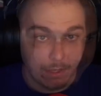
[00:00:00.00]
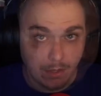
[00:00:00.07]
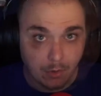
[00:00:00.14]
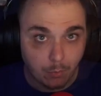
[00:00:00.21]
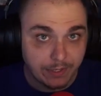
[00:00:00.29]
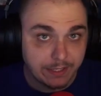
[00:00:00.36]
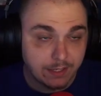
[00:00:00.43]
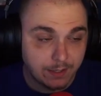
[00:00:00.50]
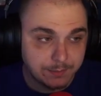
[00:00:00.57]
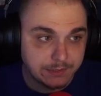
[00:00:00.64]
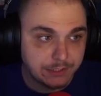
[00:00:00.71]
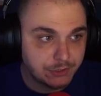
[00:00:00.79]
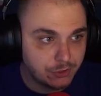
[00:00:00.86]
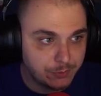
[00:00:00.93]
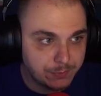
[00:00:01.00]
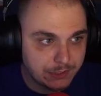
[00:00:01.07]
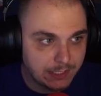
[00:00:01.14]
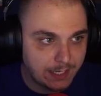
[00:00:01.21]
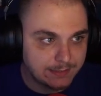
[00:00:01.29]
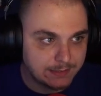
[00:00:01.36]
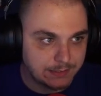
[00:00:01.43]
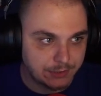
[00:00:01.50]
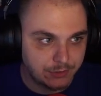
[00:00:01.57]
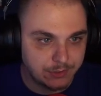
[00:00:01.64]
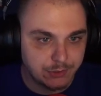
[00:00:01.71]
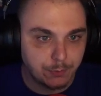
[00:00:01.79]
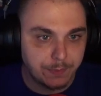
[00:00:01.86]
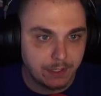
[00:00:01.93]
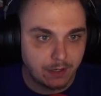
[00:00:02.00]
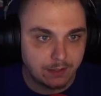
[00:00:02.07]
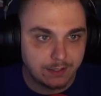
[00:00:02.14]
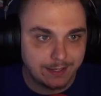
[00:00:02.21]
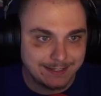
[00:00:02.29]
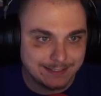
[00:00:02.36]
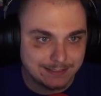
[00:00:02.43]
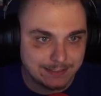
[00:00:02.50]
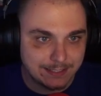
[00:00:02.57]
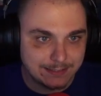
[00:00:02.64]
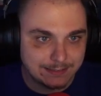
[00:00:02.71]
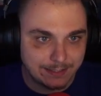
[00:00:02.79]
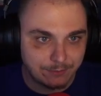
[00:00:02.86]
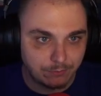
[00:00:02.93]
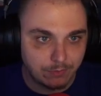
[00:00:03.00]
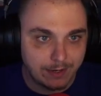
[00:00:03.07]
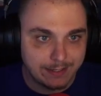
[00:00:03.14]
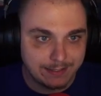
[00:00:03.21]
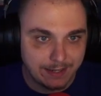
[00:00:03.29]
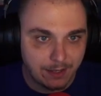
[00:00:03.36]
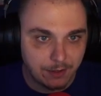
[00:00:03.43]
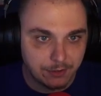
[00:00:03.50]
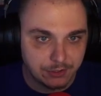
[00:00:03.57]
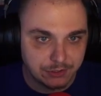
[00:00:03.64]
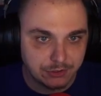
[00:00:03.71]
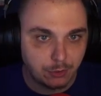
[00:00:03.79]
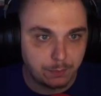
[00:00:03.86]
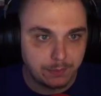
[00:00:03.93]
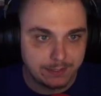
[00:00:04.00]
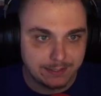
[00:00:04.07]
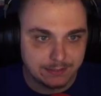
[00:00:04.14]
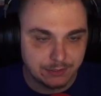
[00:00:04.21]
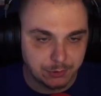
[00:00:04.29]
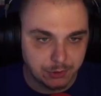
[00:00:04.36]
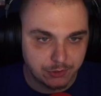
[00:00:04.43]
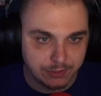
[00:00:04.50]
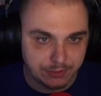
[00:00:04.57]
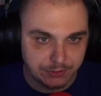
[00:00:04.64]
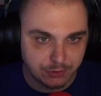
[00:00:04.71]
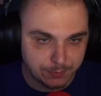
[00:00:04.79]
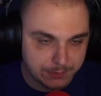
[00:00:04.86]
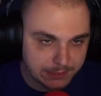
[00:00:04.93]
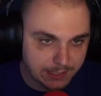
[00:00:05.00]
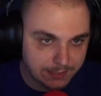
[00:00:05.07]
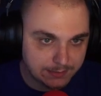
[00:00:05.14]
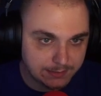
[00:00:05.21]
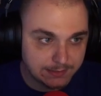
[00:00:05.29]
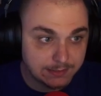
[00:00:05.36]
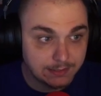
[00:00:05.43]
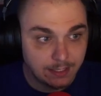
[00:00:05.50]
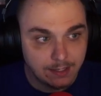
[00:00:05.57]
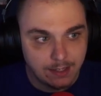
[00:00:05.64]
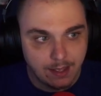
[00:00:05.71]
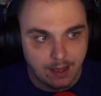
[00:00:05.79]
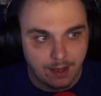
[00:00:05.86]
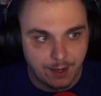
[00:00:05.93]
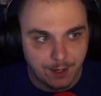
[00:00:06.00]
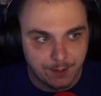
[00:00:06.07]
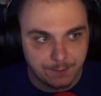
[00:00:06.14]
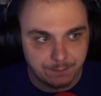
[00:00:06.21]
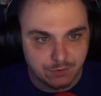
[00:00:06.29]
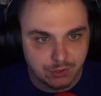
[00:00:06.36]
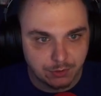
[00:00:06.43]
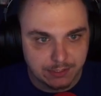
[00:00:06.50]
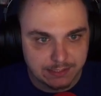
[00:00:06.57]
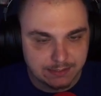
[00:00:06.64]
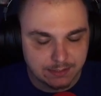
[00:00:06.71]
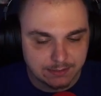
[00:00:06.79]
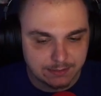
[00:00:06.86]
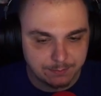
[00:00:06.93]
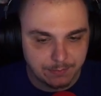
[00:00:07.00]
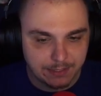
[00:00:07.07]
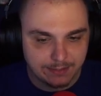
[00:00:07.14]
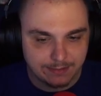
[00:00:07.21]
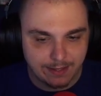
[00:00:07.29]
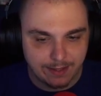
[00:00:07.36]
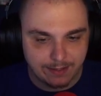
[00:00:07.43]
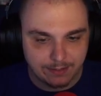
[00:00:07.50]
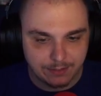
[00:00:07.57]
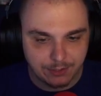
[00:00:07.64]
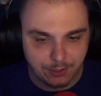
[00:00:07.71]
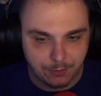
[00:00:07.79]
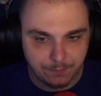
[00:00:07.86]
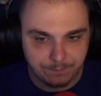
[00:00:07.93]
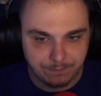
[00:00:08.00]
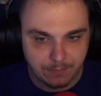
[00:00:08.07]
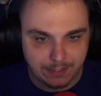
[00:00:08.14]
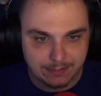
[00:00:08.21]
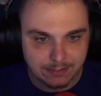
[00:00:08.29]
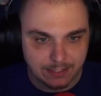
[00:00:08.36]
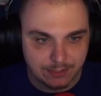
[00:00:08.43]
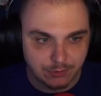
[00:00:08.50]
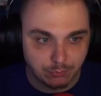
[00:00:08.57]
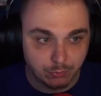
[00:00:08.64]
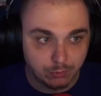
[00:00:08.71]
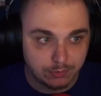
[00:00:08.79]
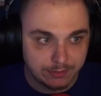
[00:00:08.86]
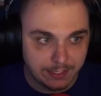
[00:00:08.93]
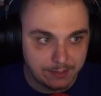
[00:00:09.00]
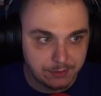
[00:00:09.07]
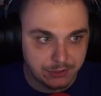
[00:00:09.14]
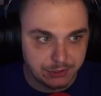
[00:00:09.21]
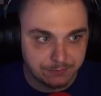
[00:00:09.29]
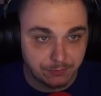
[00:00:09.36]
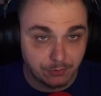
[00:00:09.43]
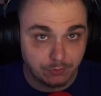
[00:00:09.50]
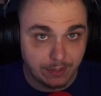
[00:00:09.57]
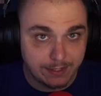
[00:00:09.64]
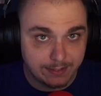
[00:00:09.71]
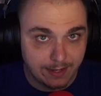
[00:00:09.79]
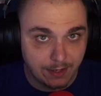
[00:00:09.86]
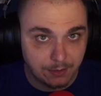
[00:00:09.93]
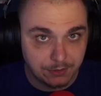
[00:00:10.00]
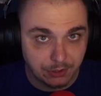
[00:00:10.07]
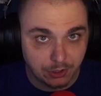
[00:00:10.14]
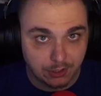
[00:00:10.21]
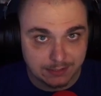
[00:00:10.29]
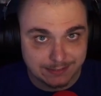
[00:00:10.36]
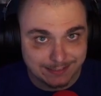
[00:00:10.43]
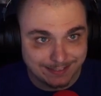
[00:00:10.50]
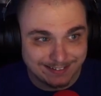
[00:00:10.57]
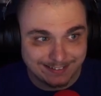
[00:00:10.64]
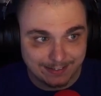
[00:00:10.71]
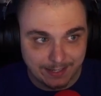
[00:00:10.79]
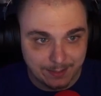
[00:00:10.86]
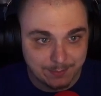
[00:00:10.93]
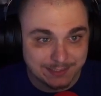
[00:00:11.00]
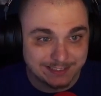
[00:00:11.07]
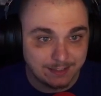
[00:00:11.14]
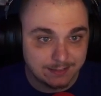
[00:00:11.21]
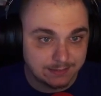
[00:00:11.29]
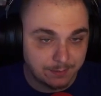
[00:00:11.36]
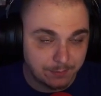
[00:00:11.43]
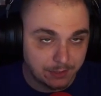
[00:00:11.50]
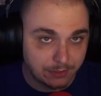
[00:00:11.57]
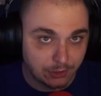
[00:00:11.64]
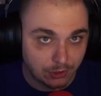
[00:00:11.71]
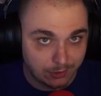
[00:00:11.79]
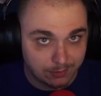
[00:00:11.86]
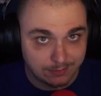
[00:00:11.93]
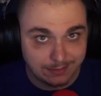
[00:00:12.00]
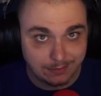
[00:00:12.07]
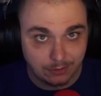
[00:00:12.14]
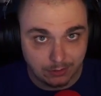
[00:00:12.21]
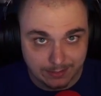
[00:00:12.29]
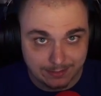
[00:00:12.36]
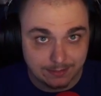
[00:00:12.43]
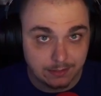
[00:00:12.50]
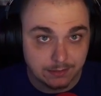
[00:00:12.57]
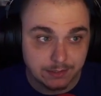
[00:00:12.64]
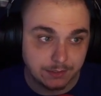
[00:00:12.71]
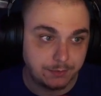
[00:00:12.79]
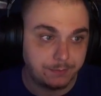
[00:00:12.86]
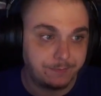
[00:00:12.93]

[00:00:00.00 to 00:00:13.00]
When it comes to group sizes, Crystal PR guy says that right now there's no plans to increase group sizes. So this doesn't mean that, it's ruled out. Just for right now in the current state of the game, it's not something they're currently looking into.